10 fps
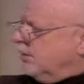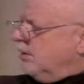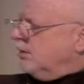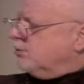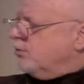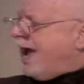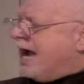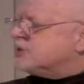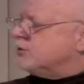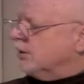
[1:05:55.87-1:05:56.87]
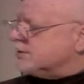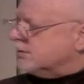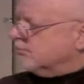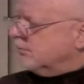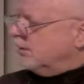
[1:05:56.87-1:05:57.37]
to actualism,
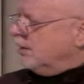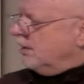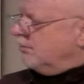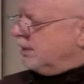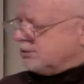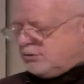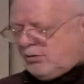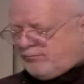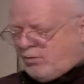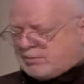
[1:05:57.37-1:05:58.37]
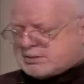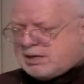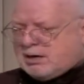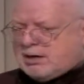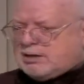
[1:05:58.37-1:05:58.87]
because
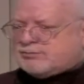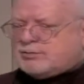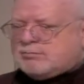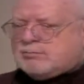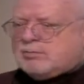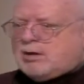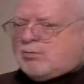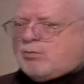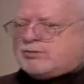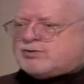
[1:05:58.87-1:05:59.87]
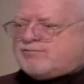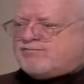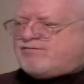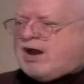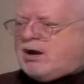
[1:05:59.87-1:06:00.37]
uniformitarianism was a
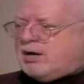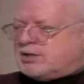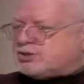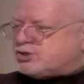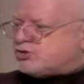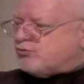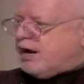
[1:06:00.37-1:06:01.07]
very strict